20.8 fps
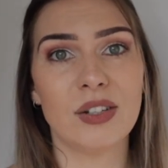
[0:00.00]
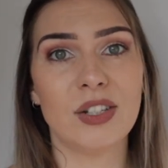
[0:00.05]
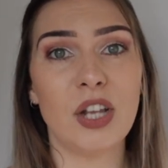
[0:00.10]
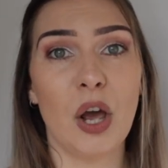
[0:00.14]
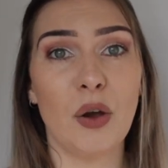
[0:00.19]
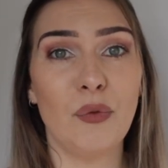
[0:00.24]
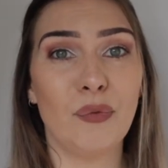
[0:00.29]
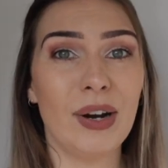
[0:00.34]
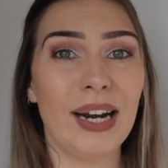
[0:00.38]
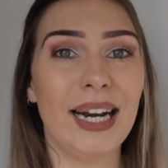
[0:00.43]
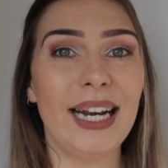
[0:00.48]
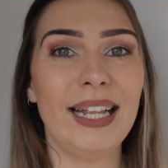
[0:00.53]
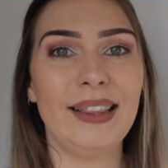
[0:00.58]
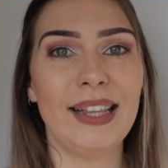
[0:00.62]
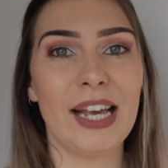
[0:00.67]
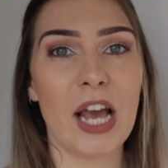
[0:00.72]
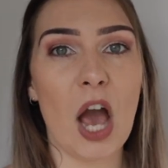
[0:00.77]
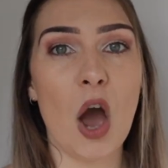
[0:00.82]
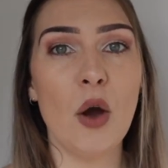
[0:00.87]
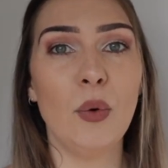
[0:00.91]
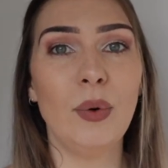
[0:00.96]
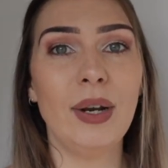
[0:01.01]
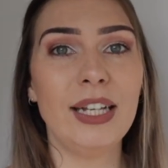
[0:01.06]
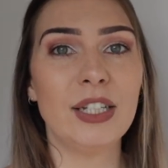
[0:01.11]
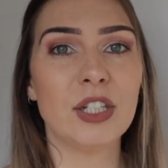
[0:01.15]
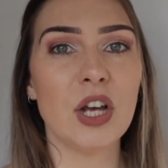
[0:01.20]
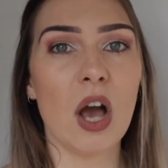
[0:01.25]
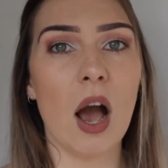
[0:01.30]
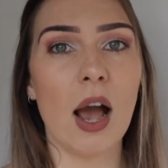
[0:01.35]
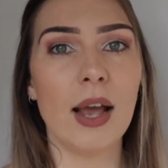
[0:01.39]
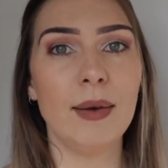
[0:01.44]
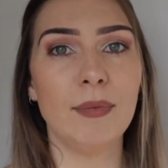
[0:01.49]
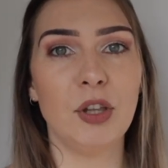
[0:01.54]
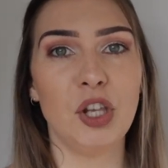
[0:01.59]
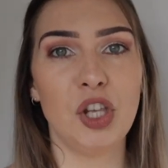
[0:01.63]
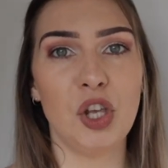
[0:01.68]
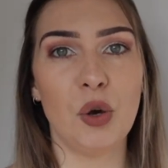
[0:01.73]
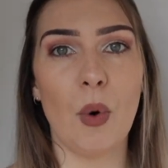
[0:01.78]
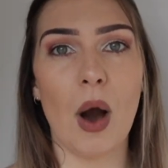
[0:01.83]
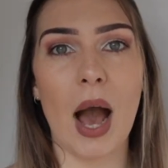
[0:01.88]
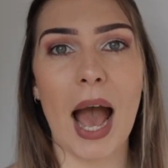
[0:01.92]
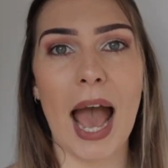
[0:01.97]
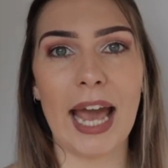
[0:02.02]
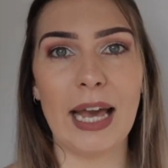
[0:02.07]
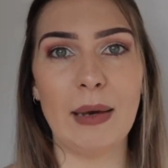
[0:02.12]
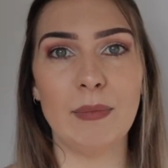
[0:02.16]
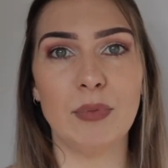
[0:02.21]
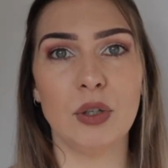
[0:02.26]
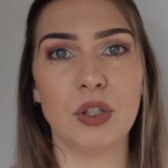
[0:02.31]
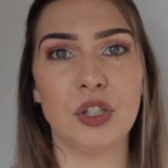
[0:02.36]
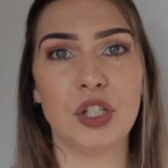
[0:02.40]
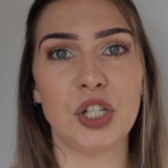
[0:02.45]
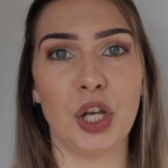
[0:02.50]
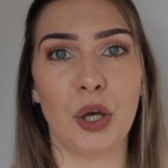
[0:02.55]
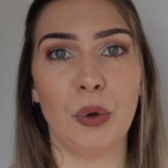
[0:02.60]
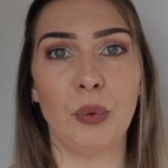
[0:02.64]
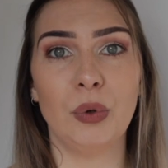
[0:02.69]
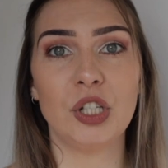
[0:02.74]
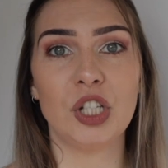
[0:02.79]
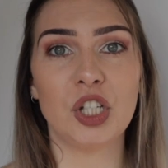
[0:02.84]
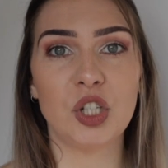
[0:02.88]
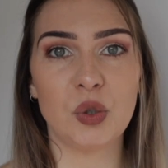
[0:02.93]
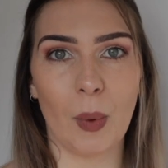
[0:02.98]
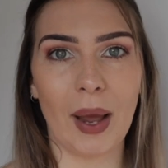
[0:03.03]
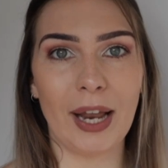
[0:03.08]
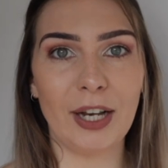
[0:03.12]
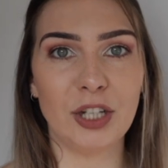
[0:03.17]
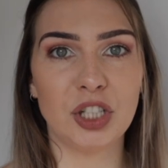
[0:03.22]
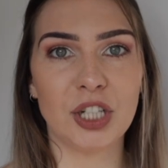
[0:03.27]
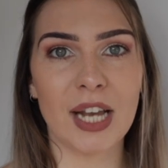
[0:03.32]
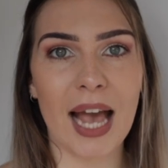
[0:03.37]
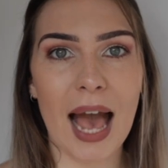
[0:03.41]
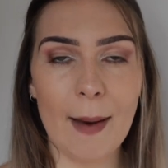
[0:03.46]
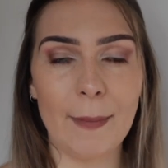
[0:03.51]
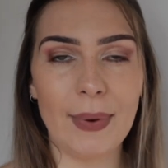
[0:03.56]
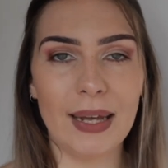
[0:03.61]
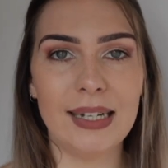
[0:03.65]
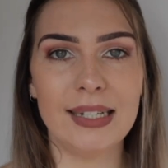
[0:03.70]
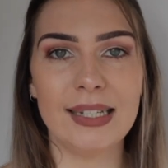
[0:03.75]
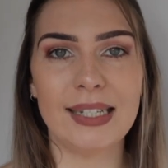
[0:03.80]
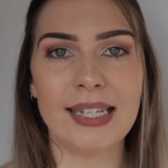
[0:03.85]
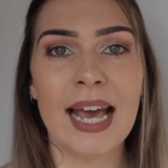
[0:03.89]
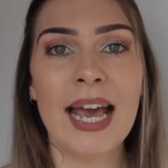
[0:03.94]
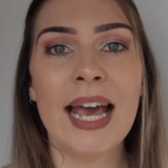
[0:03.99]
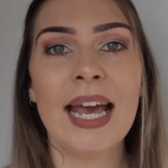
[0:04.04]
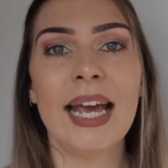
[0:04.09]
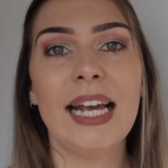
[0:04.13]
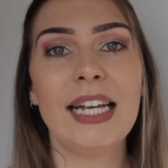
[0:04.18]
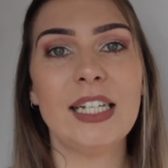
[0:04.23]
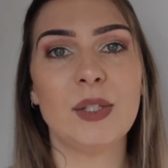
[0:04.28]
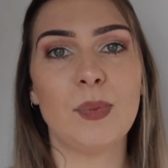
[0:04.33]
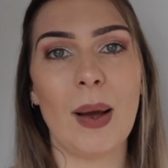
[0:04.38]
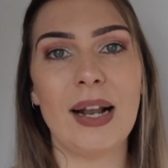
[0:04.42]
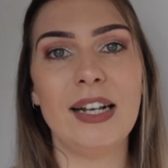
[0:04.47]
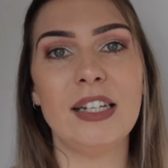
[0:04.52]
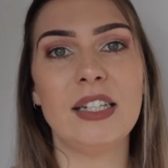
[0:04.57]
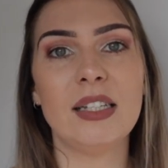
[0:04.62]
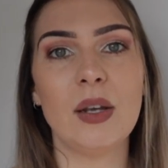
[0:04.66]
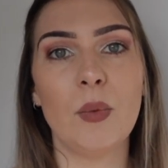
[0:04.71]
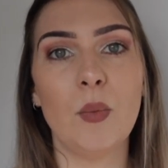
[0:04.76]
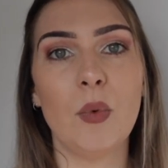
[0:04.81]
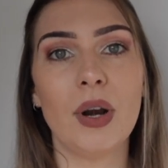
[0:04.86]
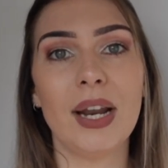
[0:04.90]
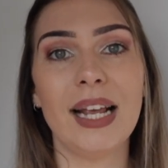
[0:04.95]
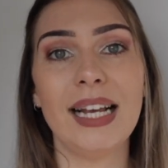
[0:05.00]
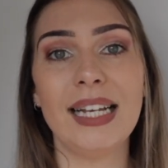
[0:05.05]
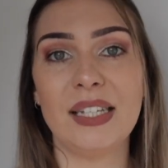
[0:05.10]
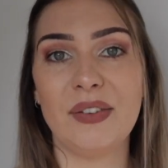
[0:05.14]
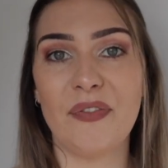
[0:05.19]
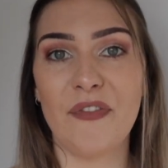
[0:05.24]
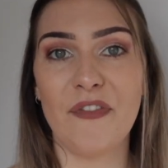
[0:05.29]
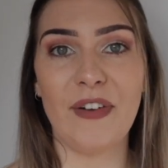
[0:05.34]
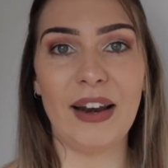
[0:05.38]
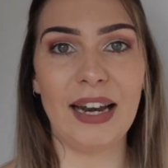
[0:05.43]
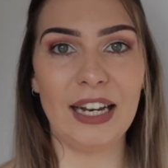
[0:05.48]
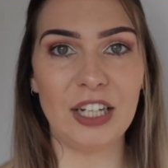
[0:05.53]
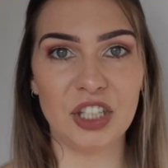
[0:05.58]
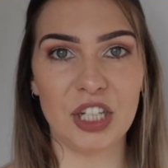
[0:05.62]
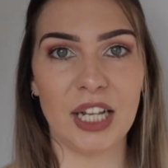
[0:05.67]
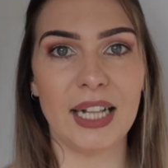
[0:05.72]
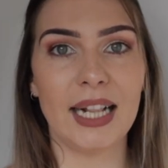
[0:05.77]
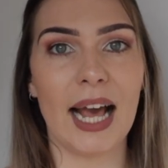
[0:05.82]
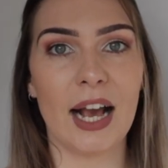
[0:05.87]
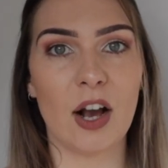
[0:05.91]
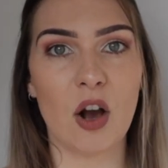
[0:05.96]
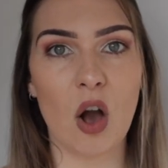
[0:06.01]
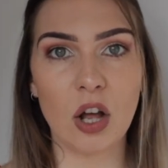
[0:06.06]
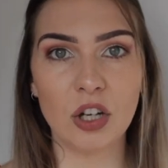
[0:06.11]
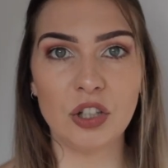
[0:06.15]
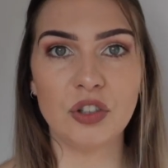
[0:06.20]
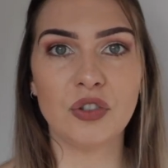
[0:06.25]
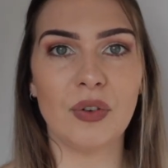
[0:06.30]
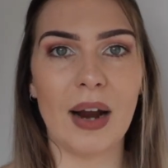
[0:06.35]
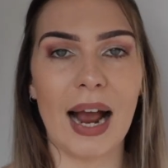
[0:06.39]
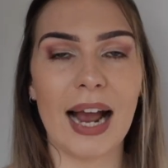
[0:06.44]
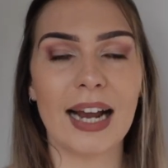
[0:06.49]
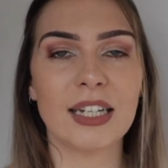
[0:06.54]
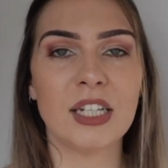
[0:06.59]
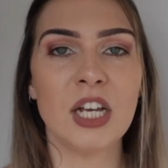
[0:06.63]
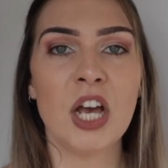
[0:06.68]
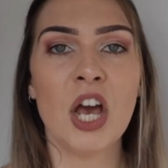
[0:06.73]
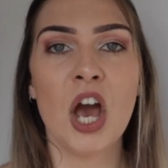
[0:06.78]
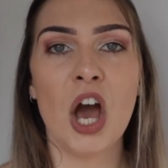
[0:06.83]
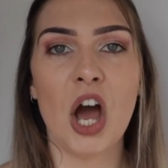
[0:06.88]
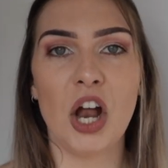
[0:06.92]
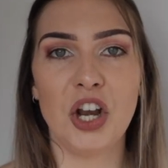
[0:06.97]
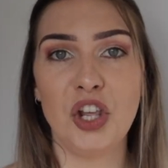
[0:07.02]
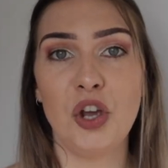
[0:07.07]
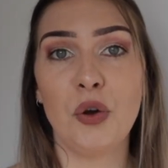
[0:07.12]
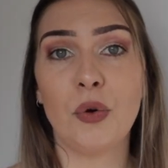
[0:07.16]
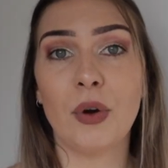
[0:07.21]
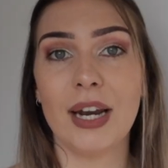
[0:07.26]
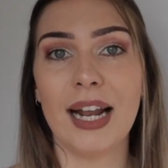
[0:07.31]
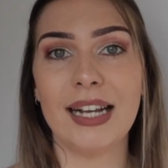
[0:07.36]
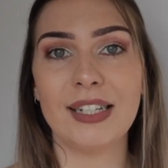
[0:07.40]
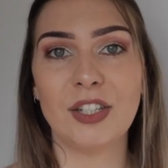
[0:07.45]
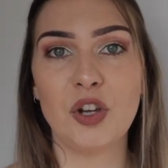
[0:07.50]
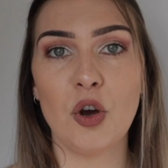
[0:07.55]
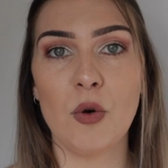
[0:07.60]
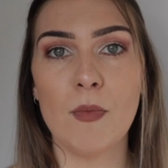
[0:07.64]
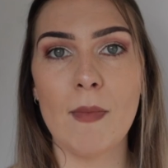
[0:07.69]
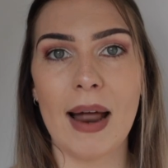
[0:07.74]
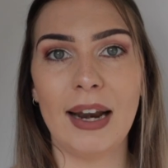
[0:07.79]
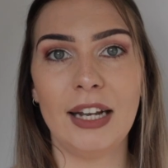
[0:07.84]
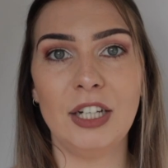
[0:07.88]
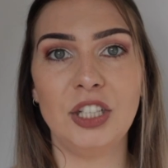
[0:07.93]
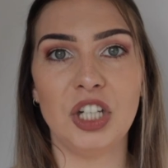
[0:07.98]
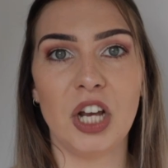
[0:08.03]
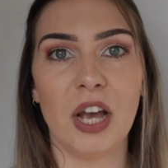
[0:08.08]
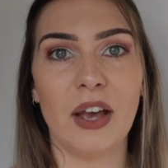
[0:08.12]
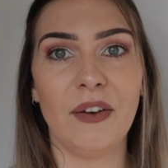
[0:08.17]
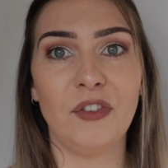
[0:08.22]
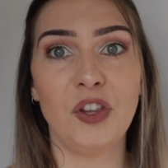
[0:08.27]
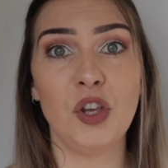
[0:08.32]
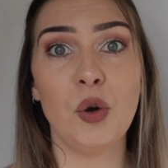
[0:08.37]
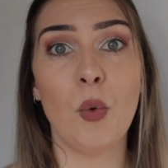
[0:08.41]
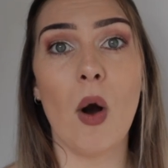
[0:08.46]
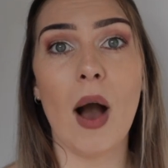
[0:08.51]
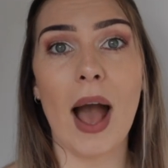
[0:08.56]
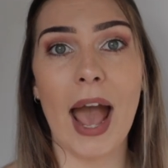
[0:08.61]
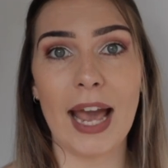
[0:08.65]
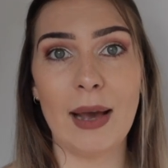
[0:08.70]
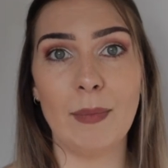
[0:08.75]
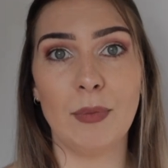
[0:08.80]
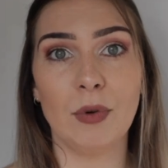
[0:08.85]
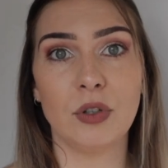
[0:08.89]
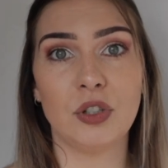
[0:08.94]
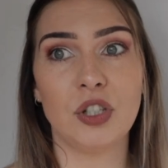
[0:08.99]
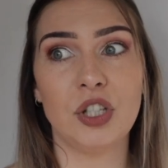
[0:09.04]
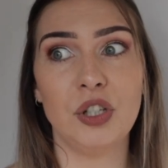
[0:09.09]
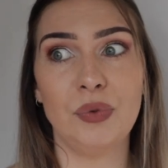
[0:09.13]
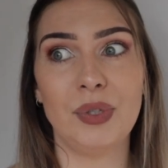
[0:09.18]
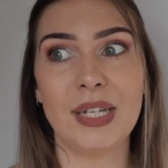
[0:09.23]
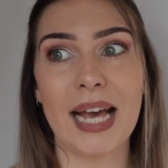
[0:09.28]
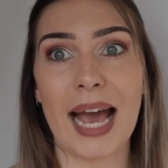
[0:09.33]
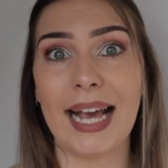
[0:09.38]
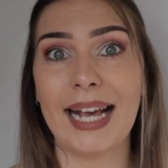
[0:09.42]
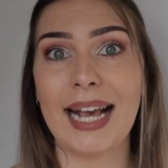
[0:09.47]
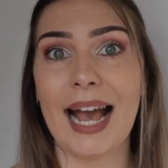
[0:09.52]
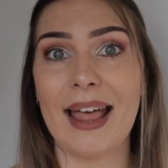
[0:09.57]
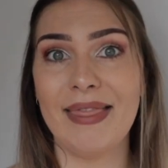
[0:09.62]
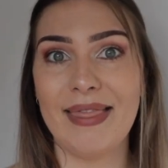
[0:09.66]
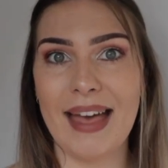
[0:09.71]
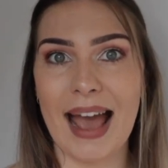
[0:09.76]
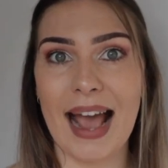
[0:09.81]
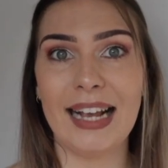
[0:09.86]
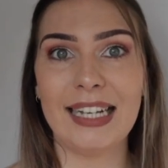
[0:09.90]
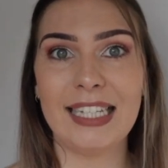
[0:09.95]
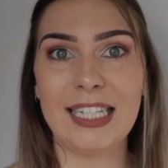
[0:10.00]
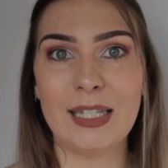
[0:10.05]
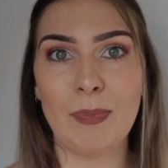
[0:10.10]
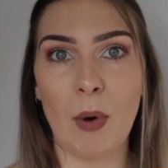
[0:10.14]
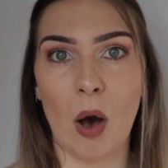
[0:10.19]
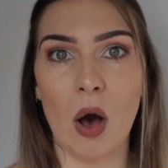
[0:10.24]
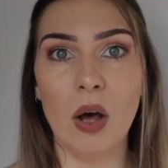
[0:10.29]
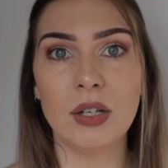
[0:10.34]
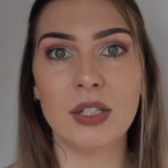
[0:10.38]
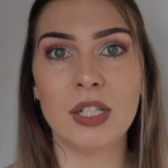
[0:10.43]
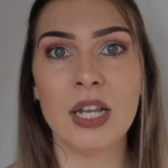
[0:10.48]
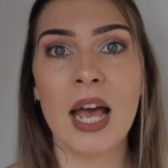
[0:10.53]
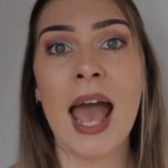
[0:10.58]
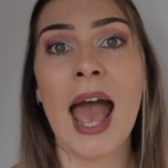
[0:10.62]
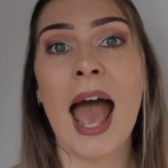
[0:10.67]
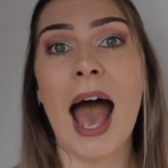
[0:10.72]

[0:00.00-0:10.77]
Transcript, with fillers: So really the only time that you are able to switch cabins is when someone is finishing their contract, and you can ask your manager if you are able to take their spot,